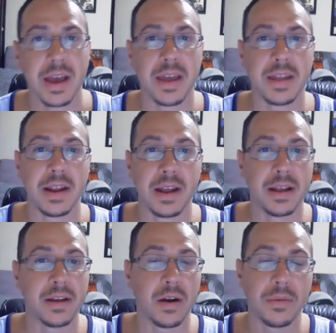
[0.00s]
And
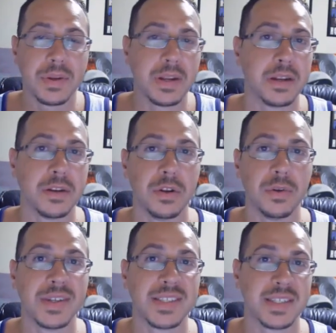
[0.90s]
all we need to
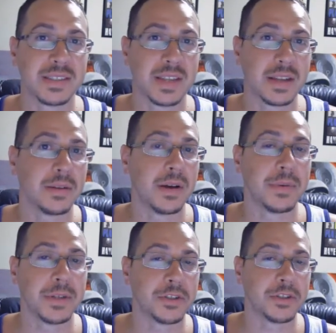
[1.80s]
do is just send a
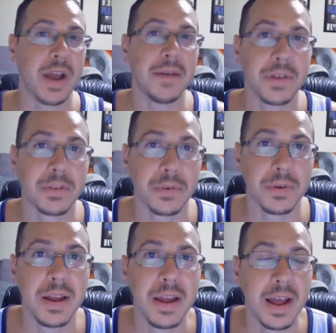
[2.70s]
bunch of traffic
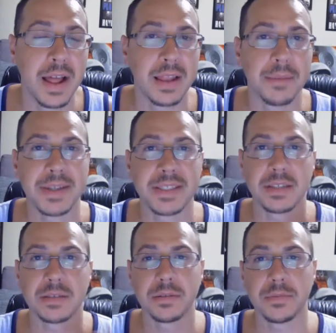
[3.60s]
through it and let my
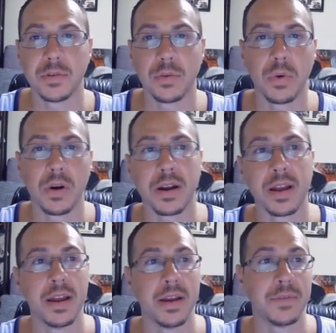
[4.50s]
system do the work.
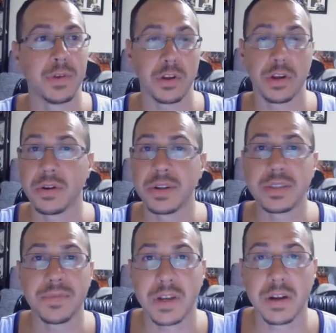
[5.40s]
If you're
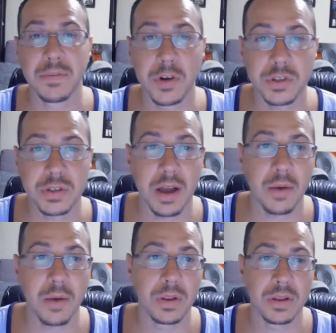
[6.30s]
curious if it converts or
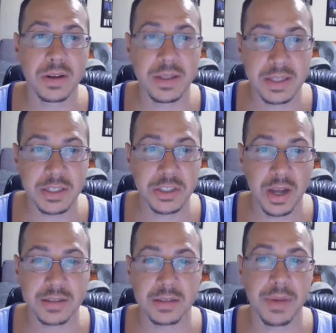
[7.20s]
not, well, look at these
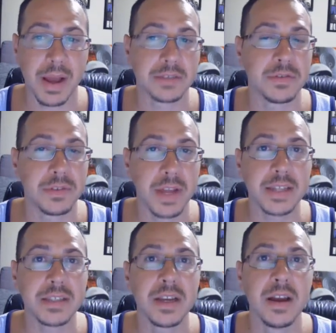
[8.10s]
shots. The past few
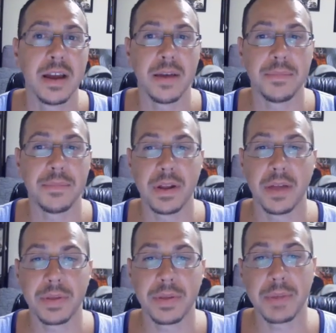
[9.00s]
days have been
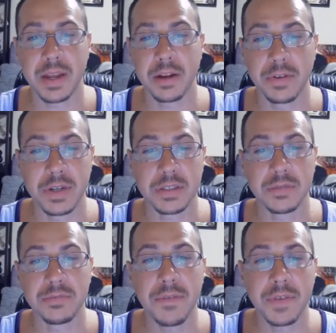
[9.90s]
nothing but increase
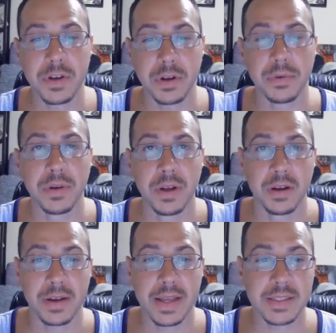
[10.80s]
in revenue.
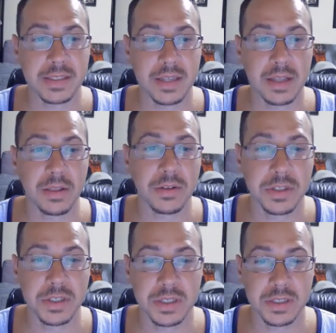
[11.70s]
Okay, since I launched
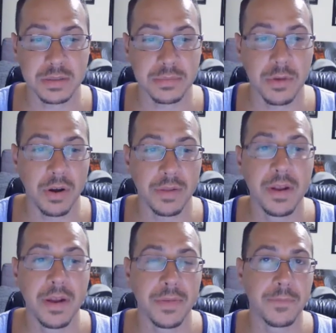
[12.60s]
the system on
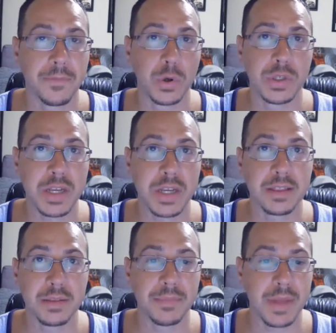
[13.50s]
the 14th,
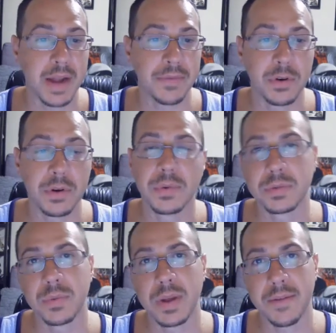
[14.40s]
mid-afternoon
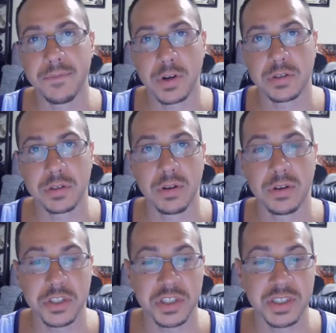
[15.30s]
was when I first
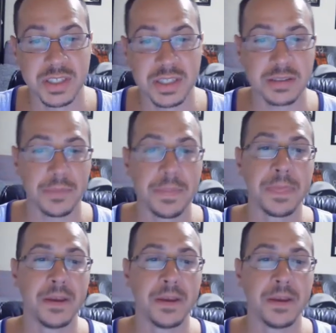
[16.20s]
launched the system.